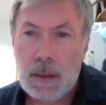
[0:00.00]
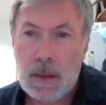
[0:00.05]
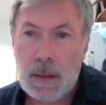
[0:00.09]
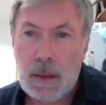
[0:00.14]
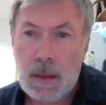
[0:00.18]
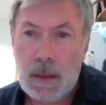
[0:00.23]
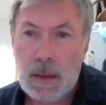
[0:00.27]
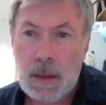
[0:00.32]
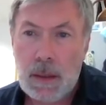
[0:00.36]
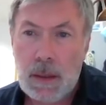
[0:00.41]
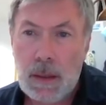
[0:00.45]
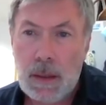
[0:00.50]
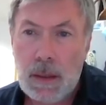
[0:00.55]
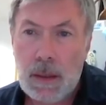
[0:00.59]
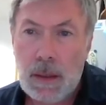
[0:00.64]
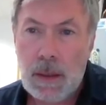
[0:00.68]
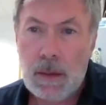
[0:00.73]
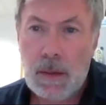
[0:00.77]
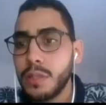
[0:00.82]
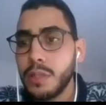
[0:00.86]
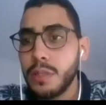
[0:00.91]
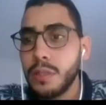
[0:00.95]
It's
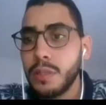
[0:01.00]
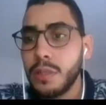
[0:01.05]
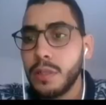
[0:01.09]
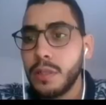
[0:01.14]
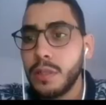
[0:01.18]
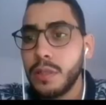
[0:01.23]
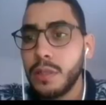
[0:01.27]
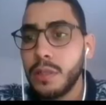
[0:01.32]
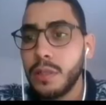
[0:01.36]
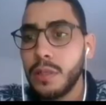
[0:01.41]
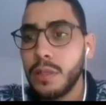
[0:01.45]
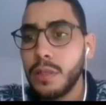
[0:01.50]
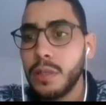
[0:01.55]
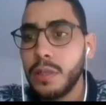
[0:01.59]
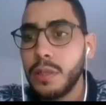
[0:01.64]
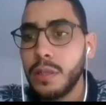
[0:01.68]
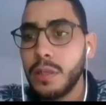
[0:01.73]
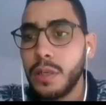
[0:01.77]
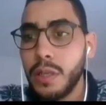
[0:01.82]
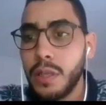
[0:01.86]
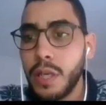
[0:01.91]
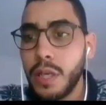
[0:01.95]
about
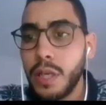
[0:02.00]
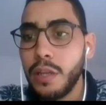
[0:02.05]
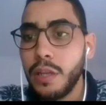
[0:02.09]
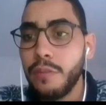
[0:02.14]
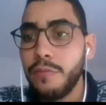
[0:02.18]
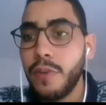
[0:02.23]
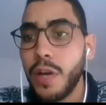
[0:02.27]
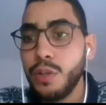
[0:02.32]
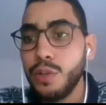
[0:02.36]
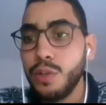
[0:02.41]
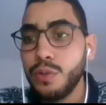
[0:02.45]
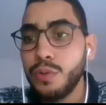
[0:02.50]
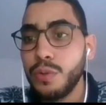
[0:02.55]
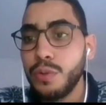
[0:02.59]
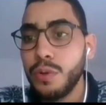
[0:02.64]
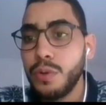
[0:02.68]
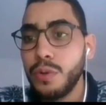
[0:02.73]
the value.